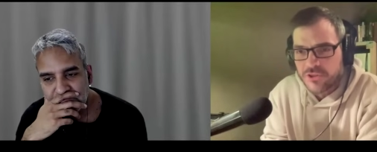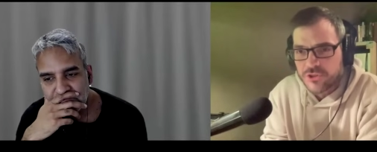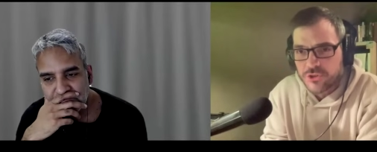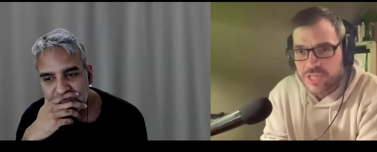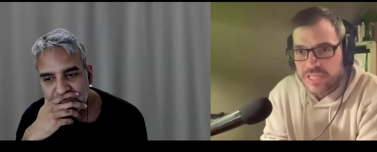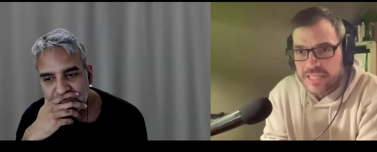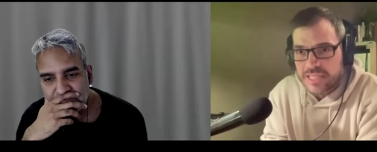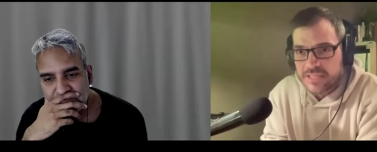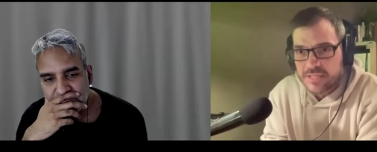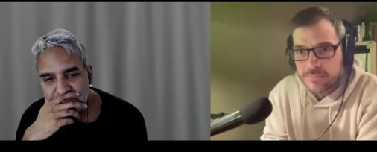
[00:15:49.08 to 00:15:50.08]
Speaker 1: the streets
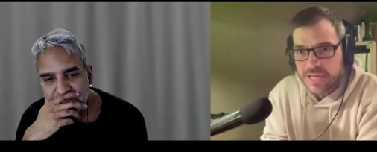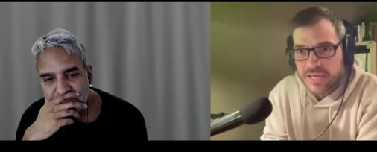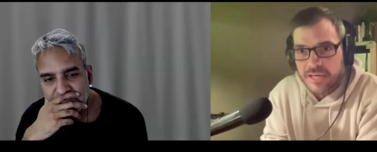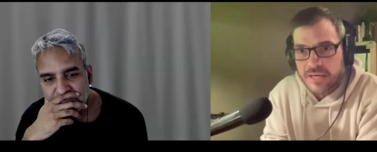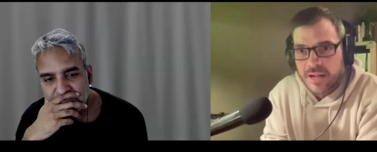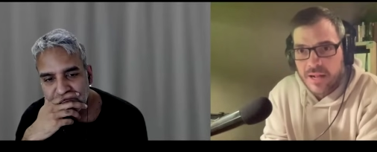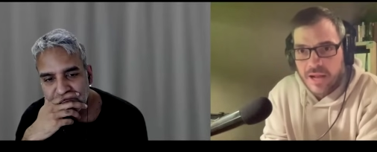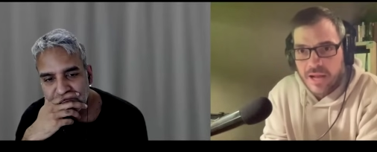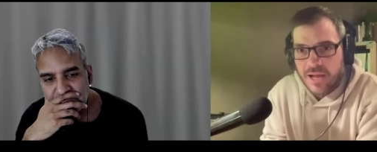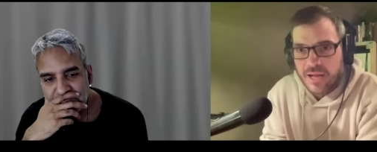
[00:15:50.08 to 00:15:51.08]
despite
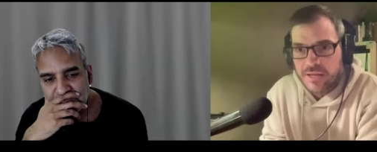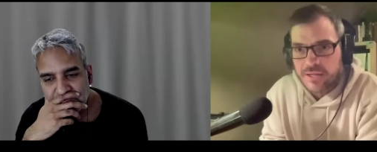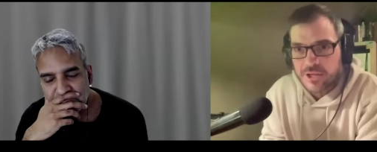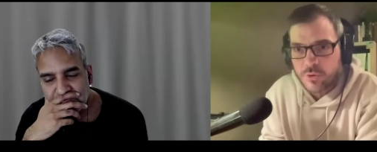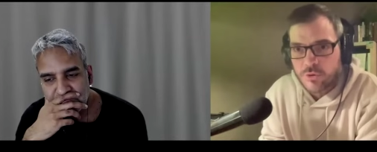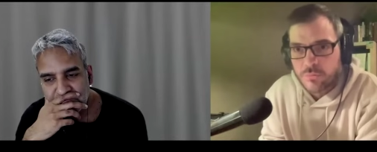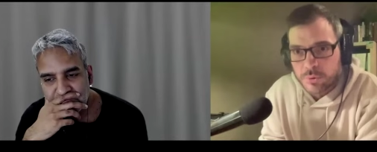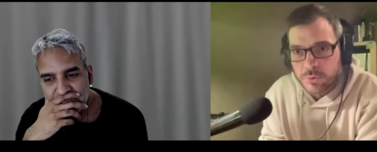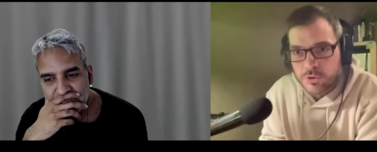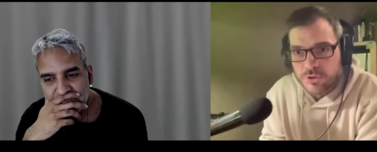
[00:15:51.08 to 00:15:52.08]
uh, you know the
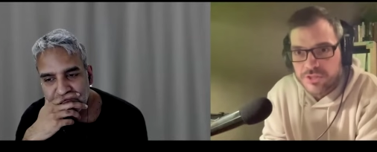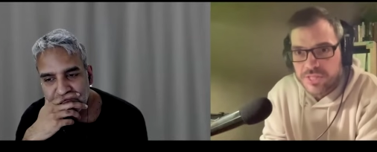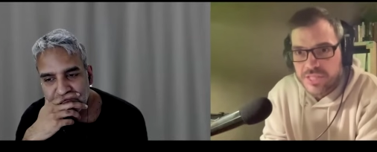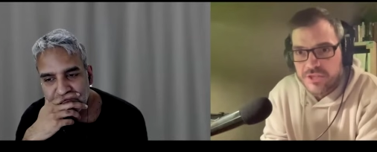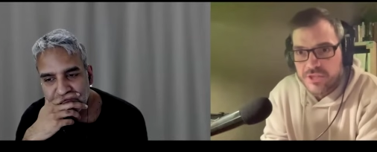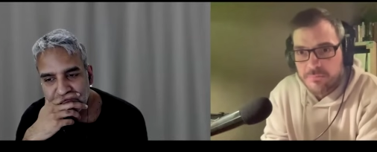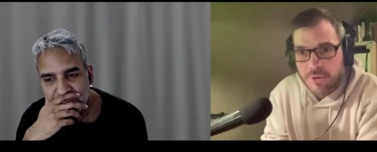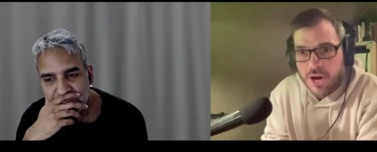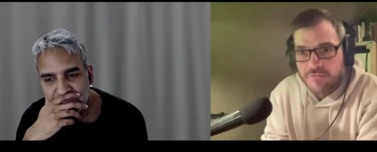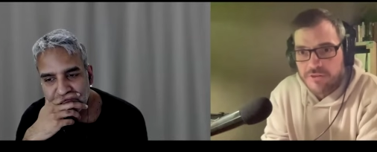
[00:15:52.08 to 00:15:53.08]
brutal siege and
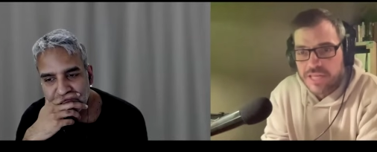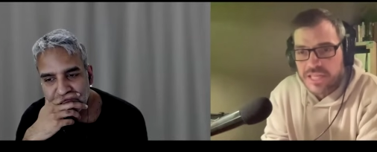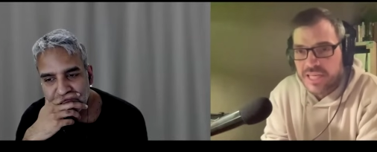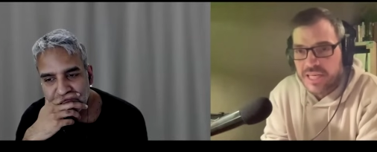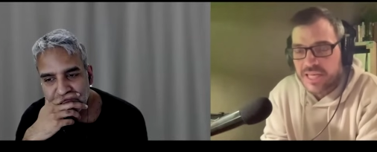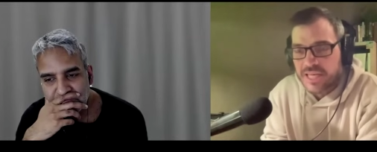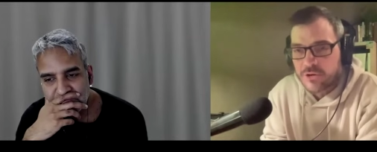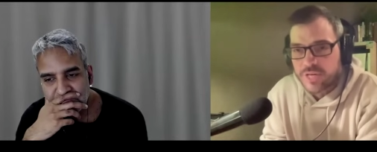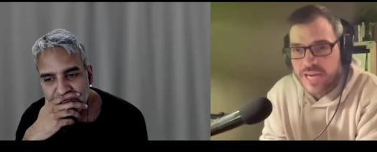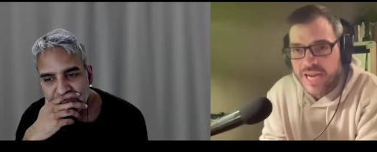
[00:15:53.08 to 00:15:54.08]
poverty that it
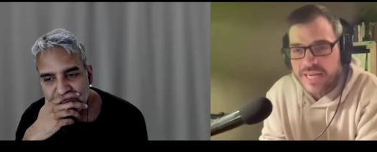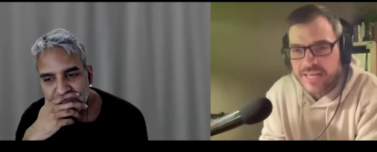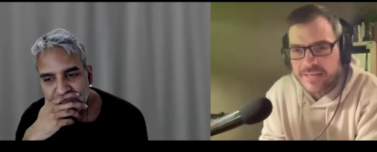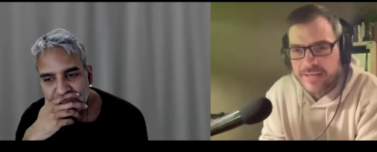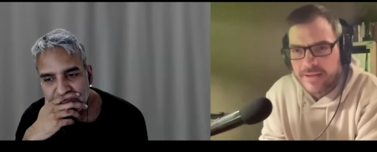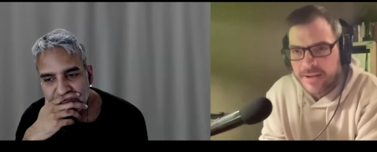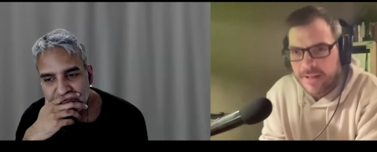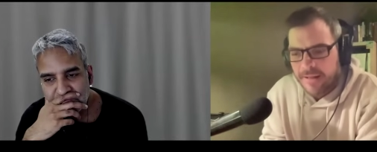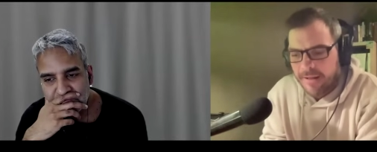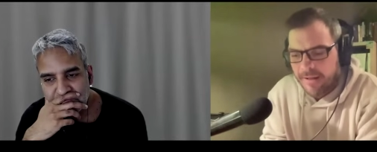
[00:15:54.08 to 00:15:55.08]
created
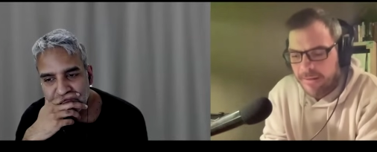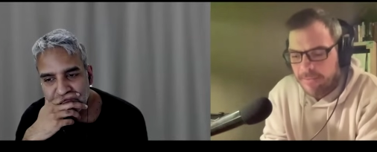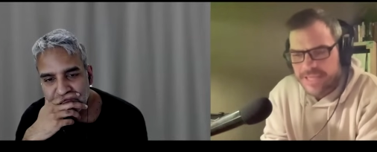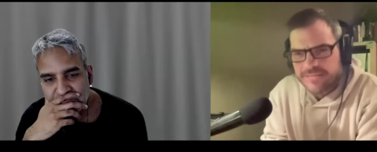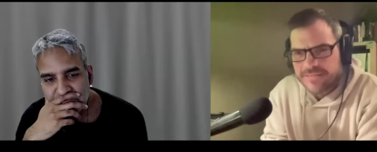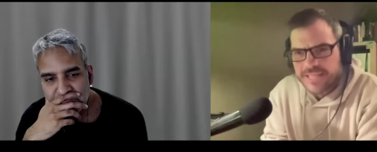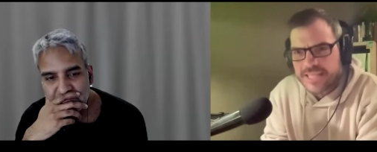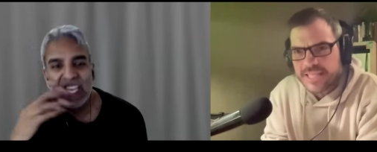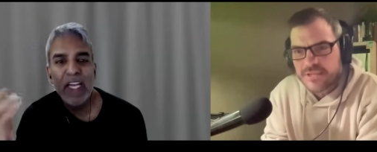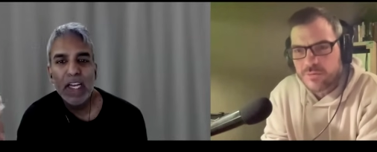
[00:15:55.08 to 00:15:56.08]
Speaker 2: um, even
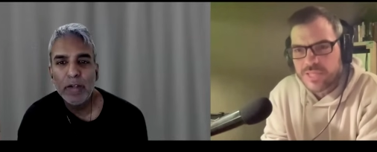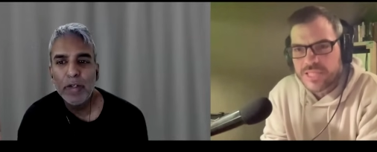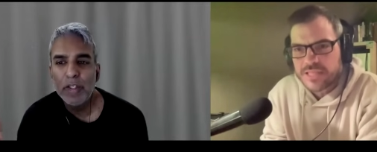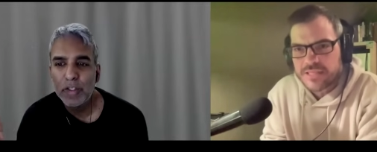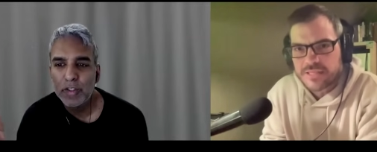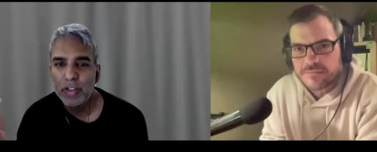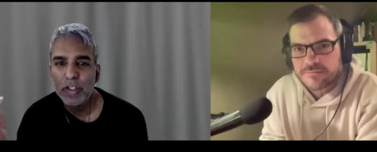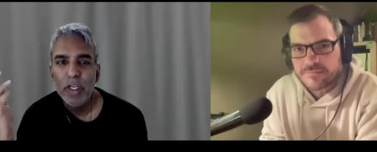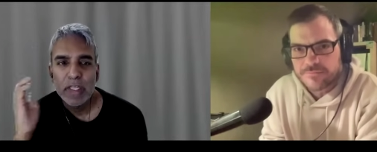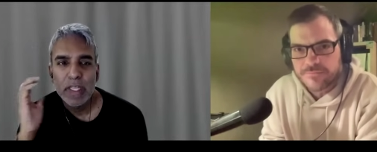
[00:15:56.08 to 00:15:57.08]
still, they had agriculture.
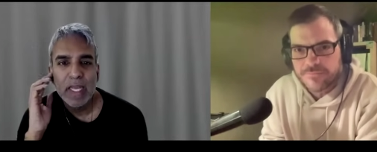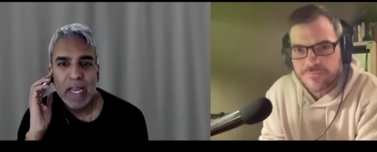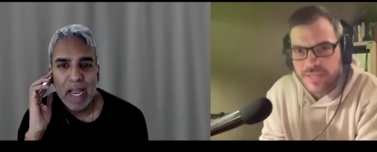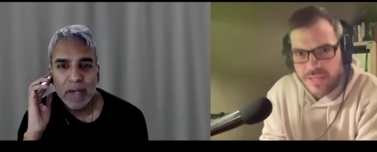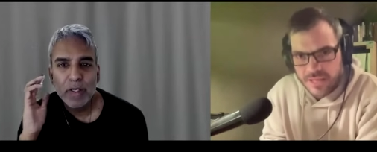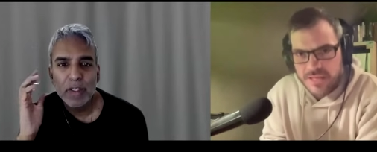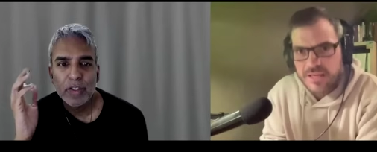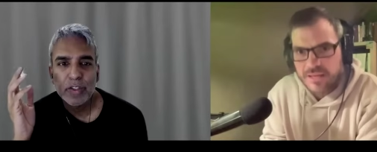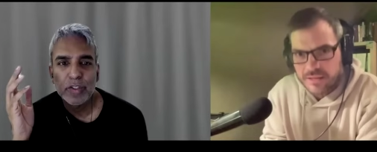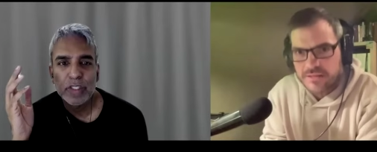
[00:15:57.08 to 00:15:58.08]
See... They had
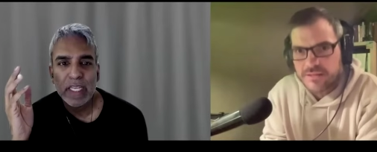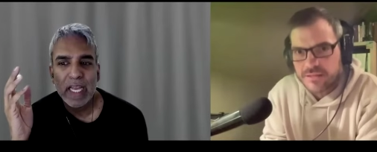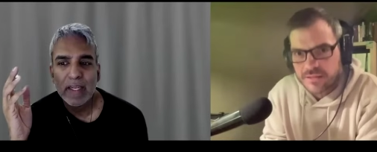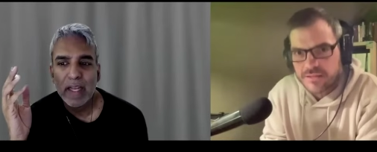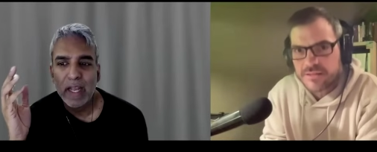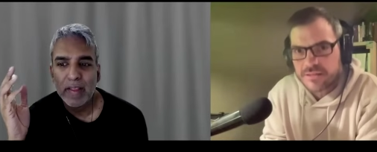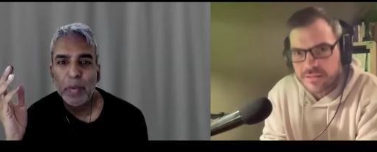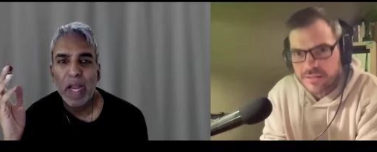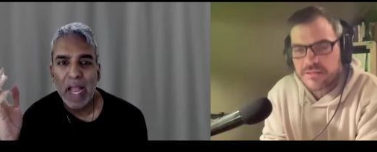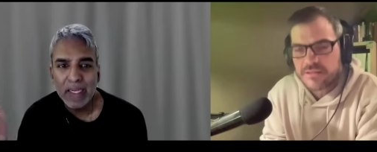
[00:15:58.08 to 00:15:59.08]
agriculture. They had they
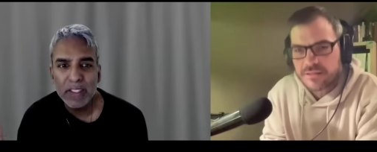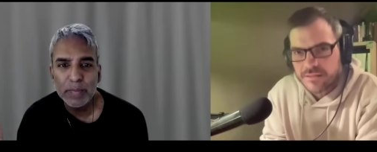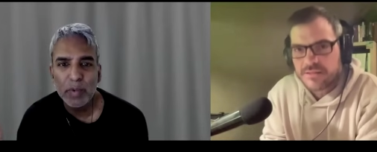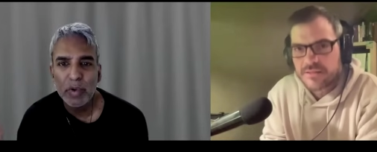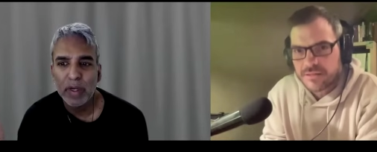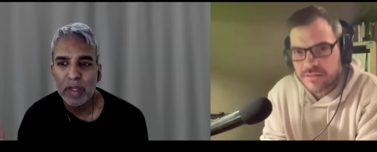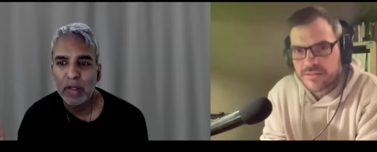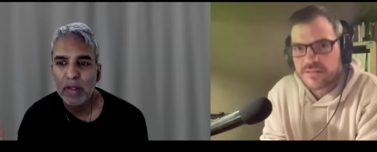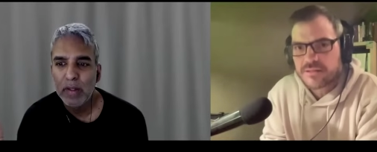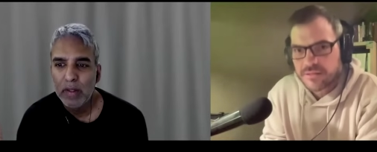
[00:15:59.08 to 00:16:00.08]
were
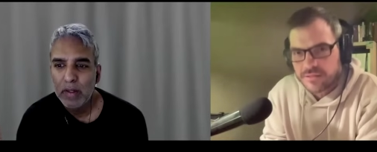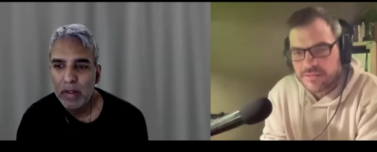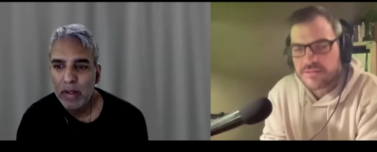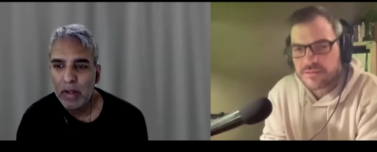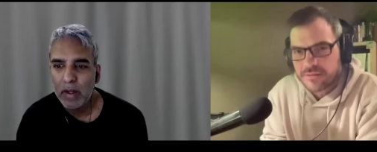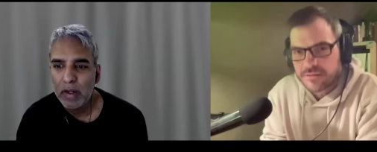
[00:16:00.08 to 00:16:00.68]
exporting uh,